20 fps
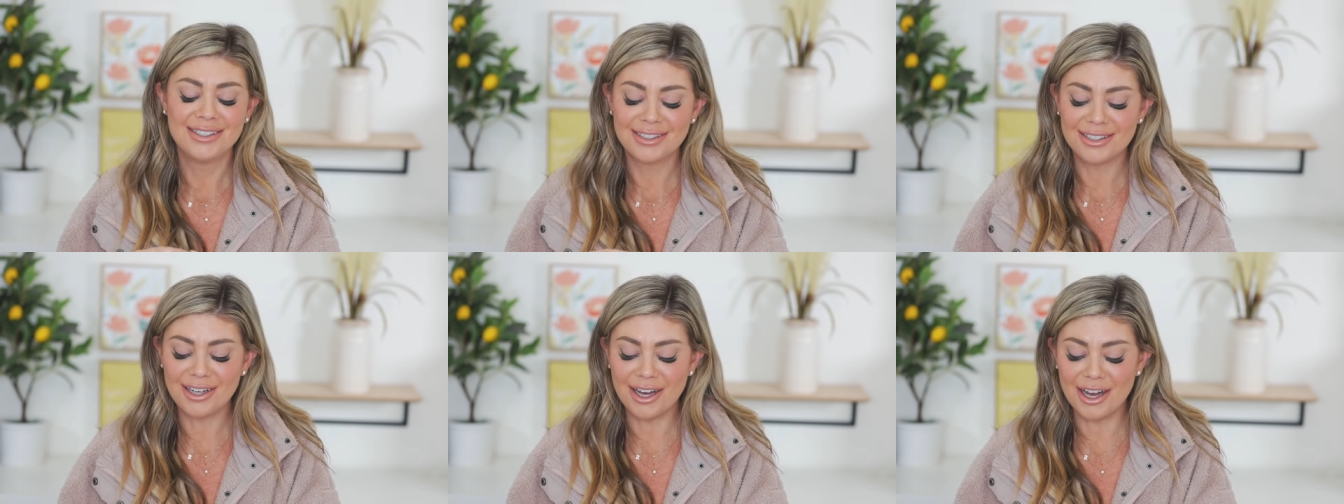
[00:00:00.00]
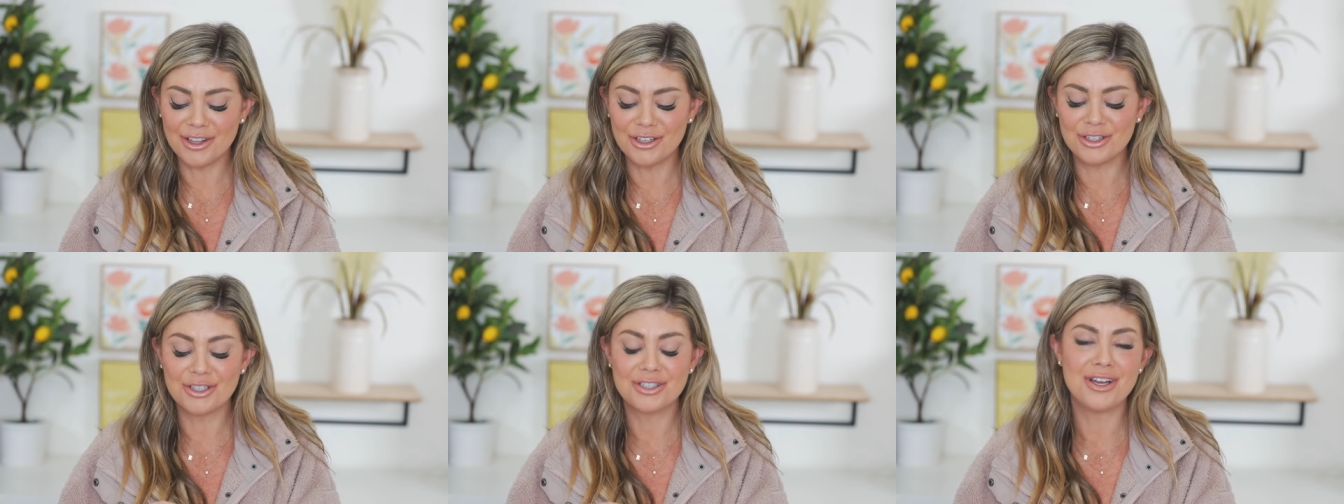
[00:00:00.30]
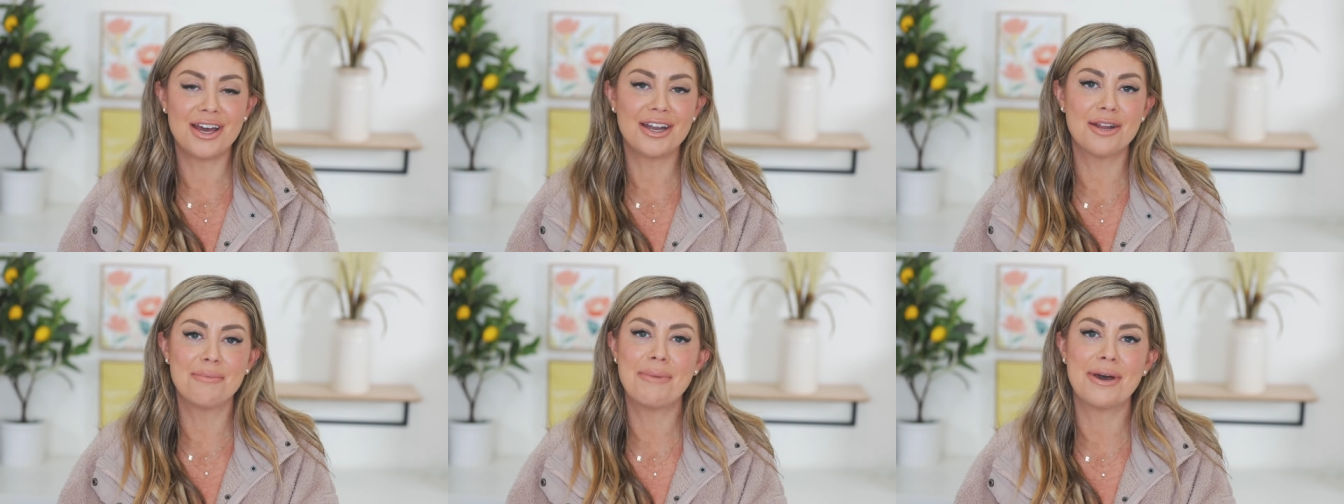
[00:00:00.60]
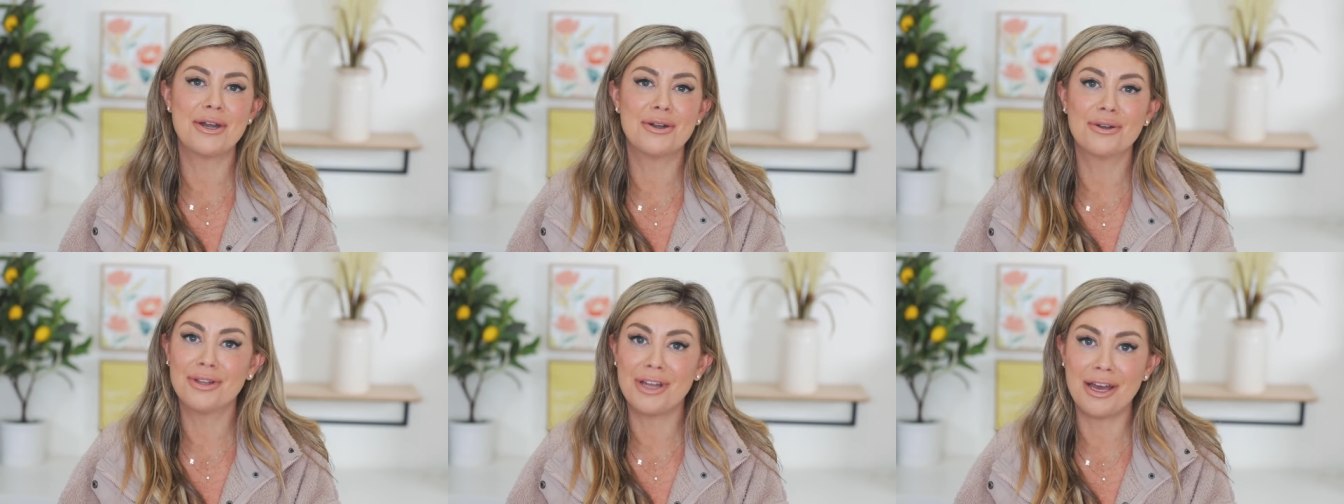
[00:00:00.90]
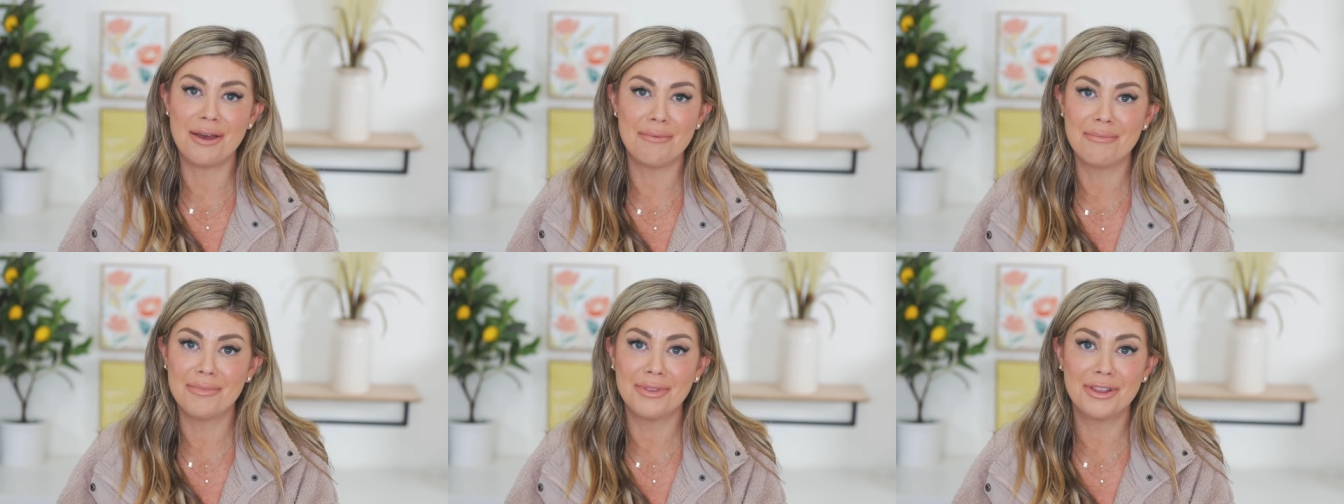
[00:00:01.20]
God, there's not a better
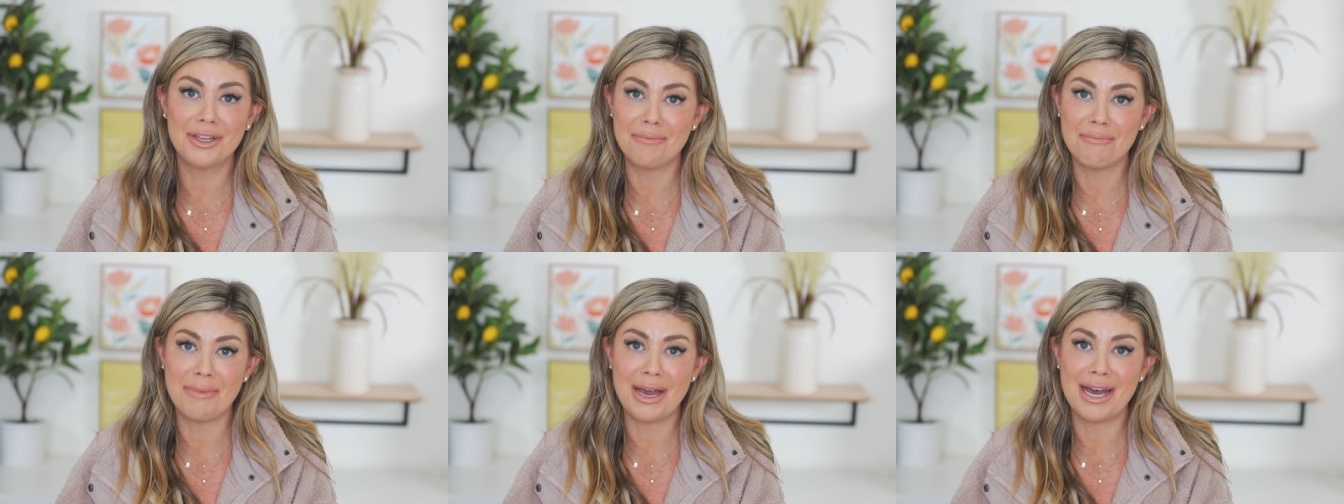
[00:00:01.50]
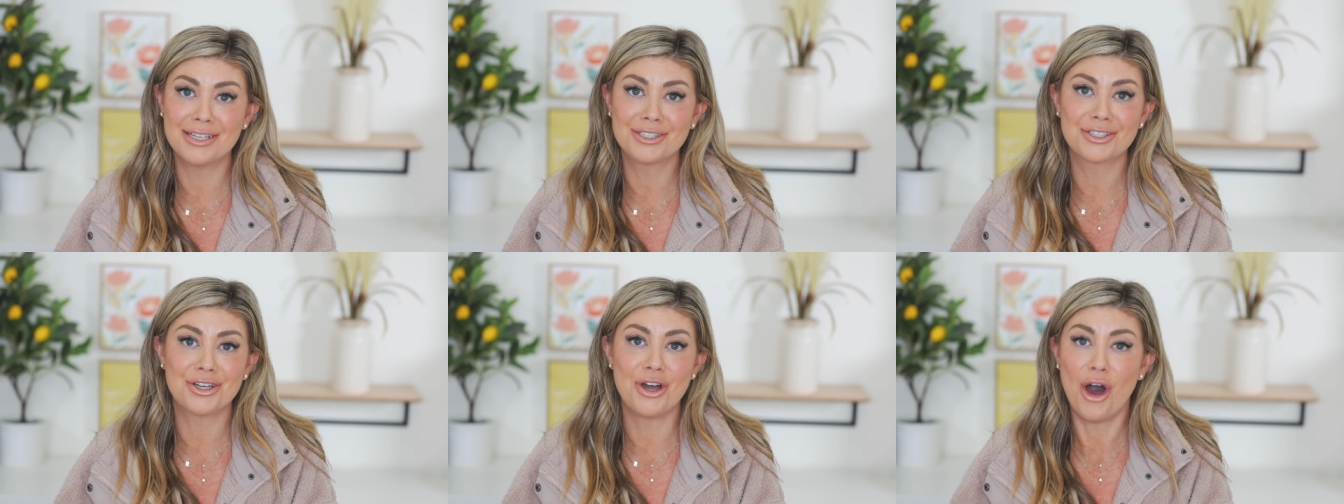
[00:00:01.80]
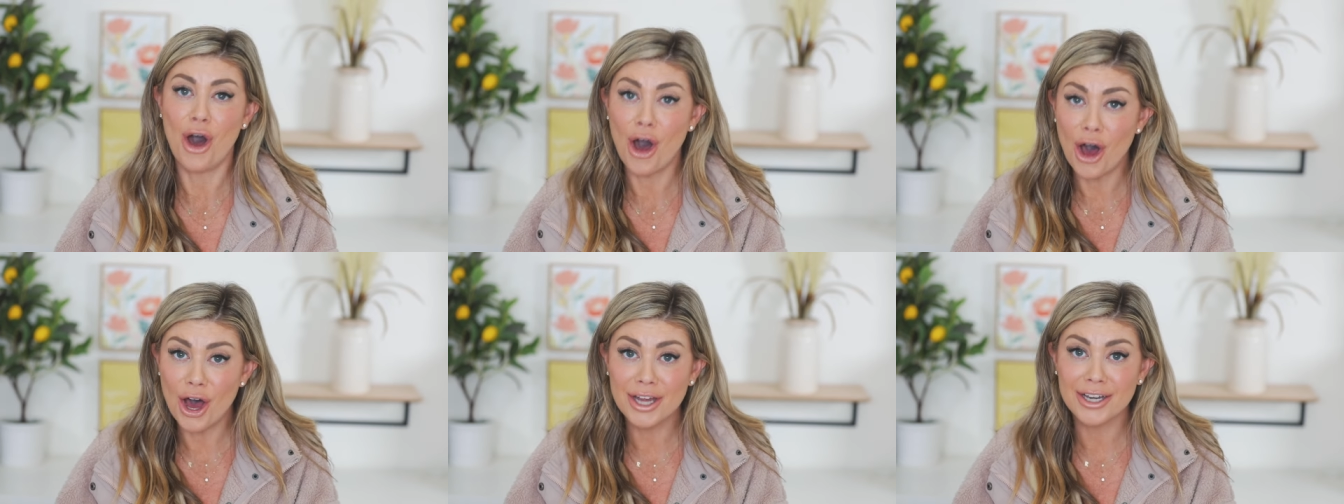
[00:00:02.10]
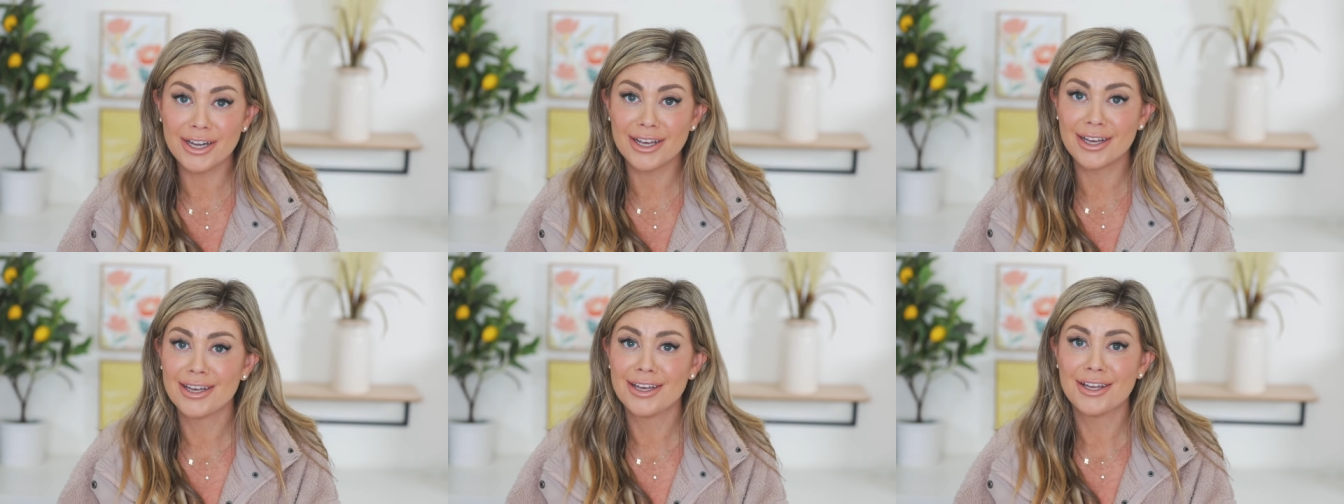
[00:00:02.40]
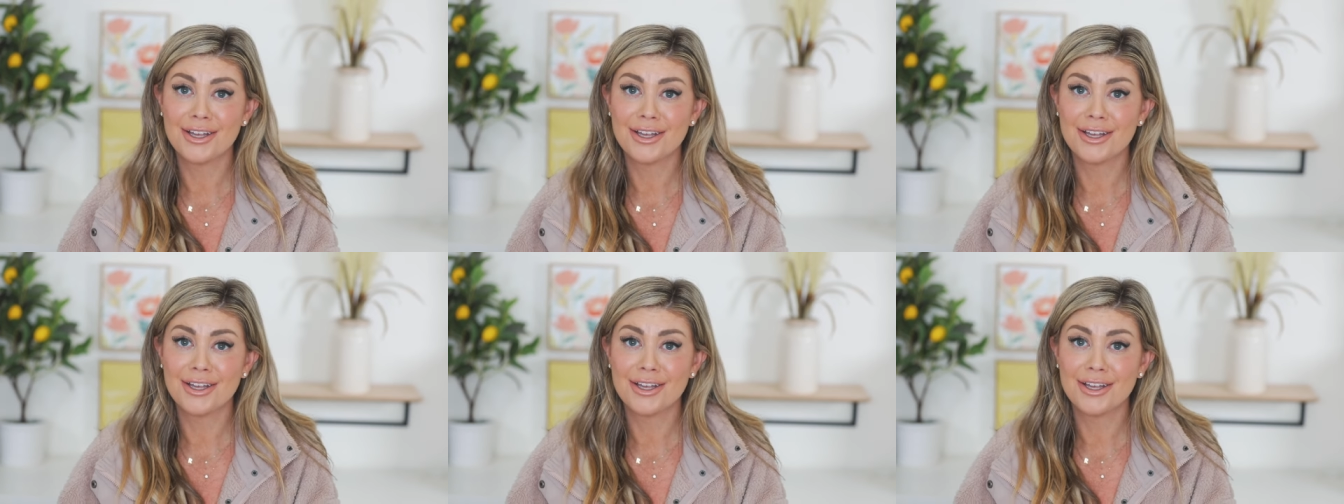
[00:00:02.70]
lip, lip mask on